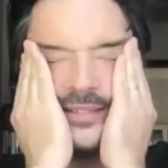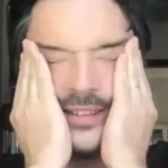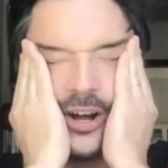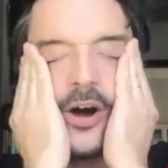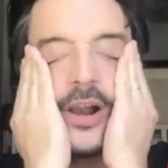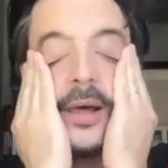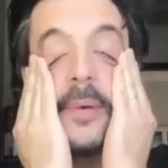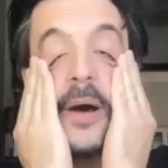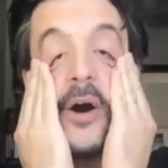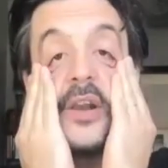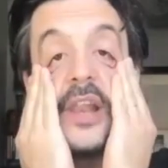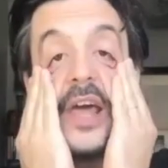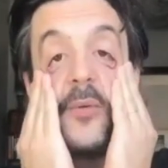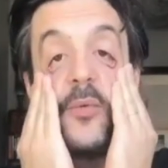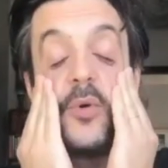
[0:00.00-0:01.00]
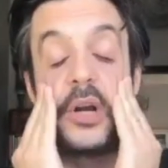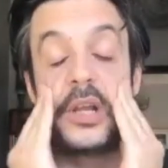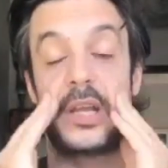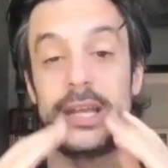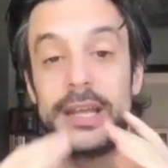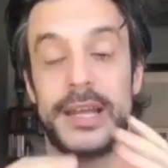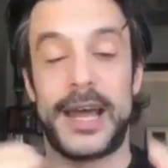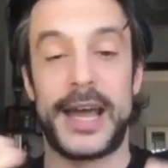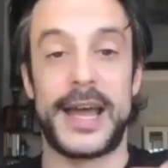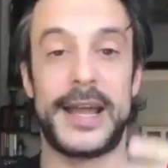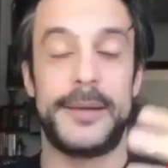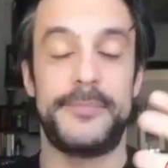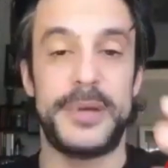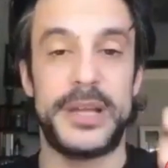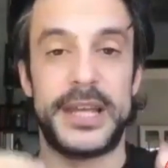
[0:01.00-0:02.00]
all about networking
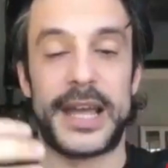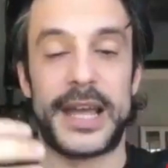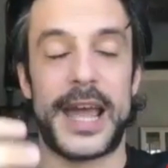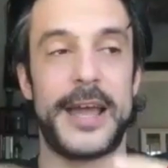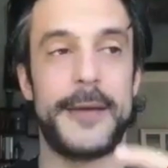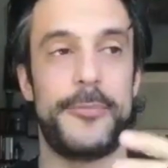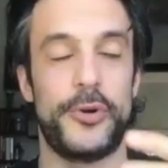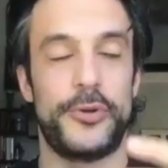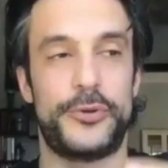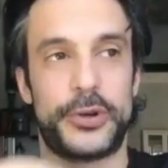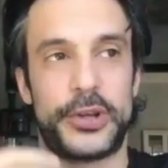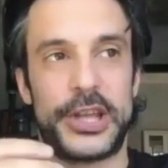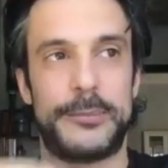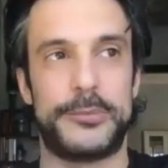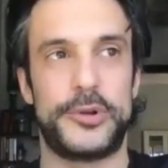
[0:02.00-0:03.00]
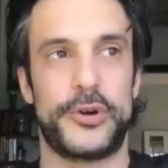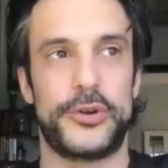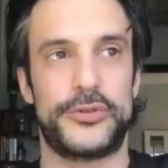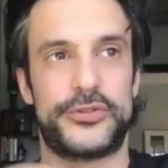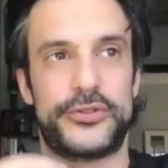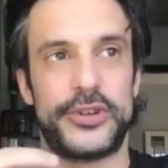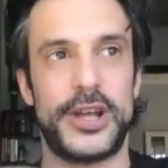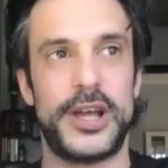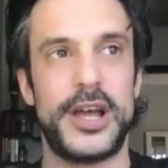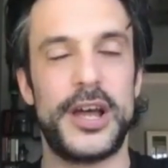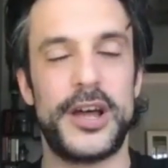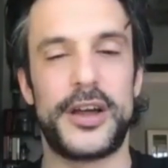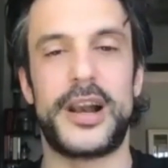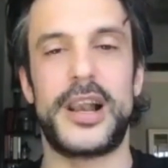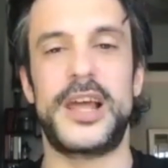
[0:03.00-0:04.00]
and being able to keep those
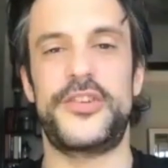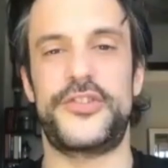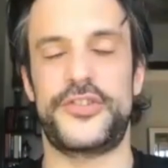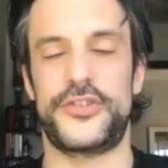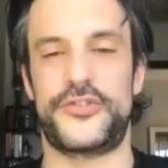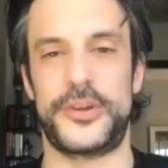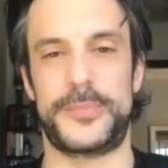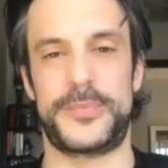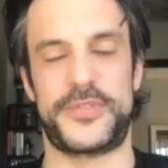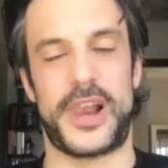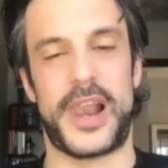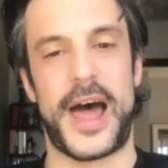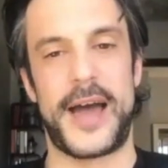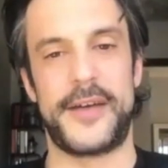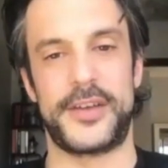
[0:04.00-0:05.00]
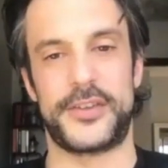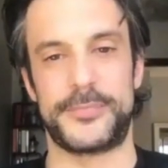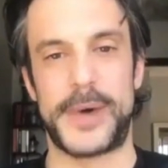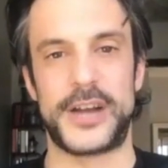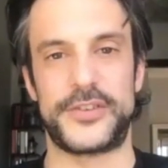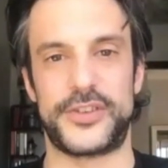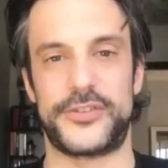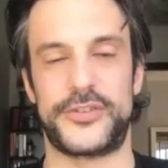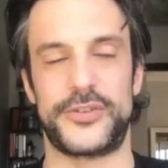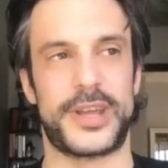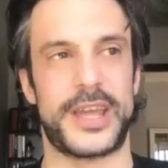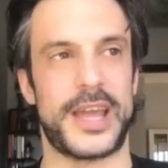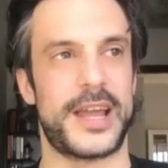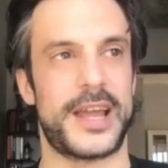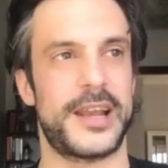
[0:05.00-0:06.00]
relationships alive as much as you
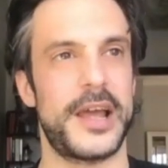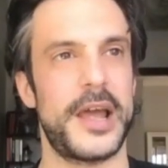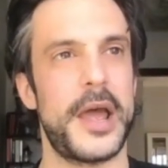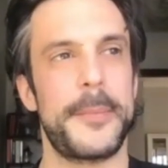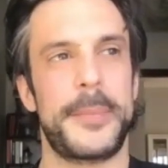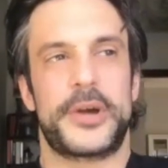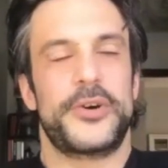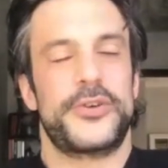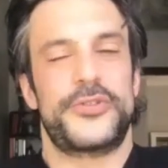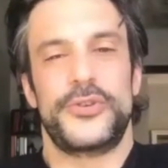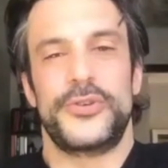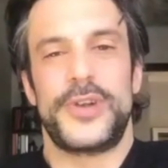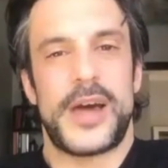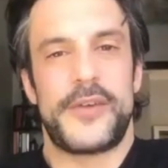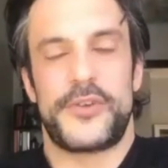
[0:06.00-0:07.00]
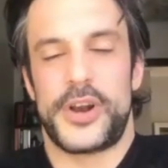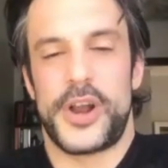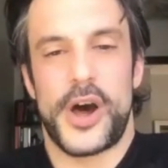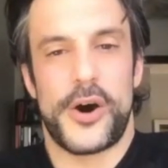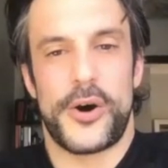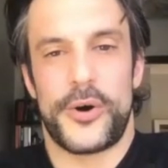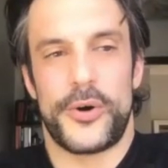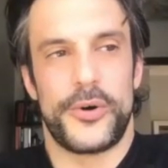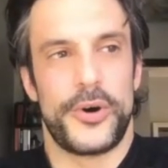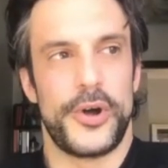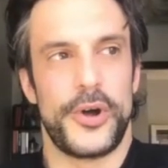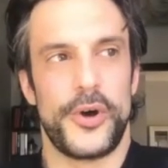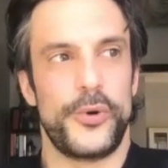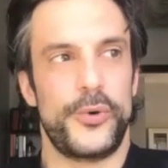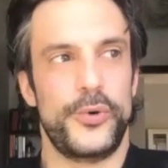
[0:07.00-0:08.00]
can because you never know
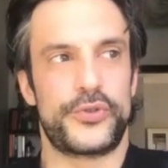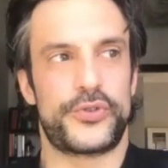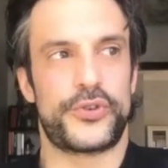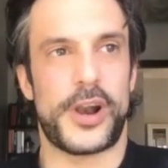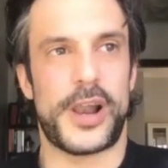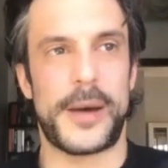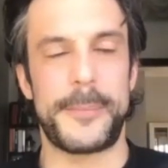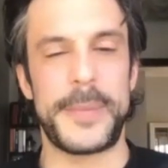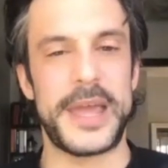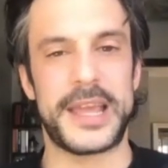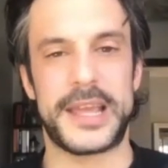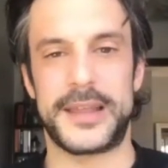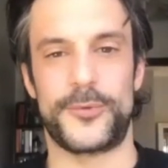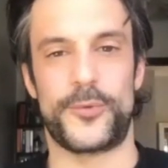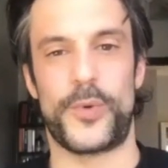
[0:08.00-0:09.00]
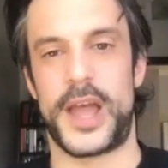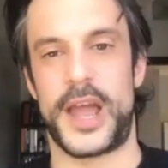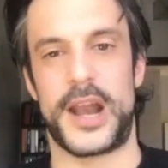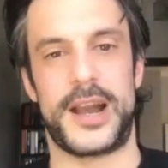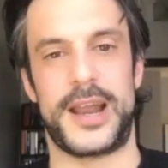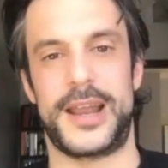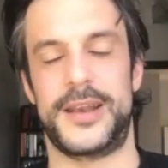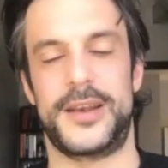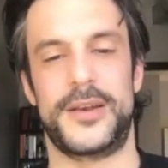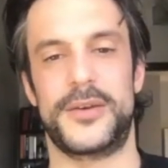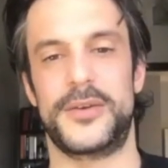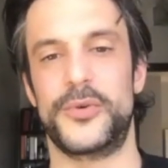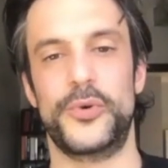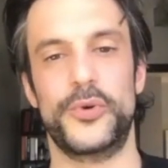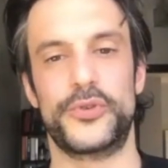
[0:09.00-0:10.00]
who's going to make it where and
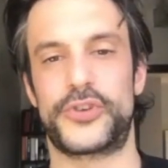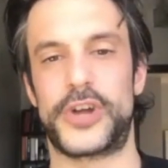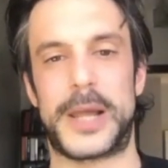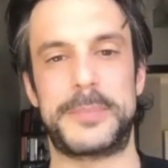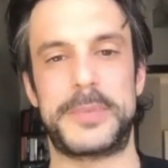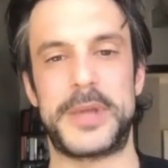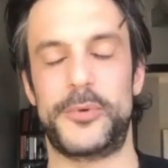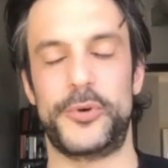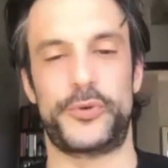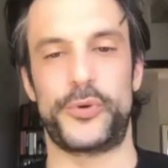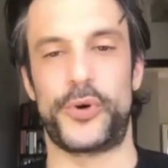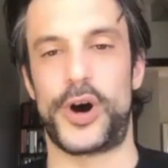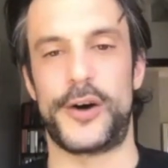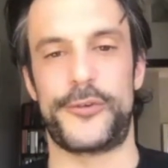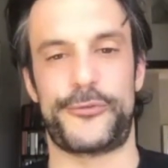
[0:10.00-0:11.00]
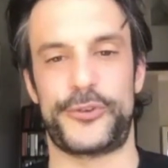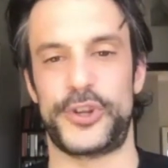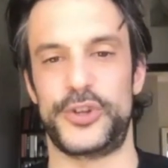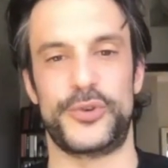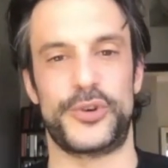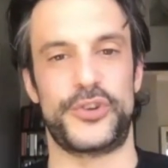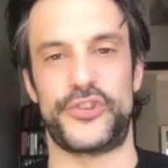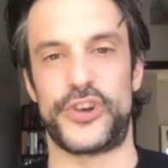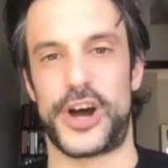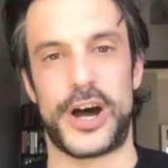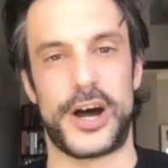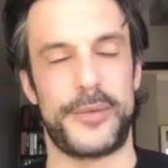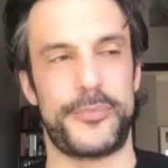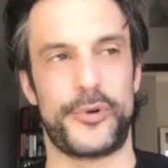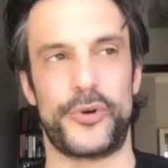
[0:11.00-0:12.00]
who's going to be able to offer you a
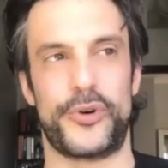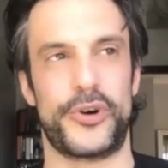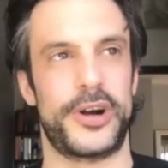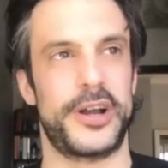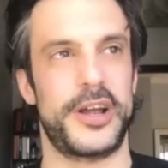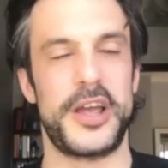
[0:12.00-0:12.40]
job or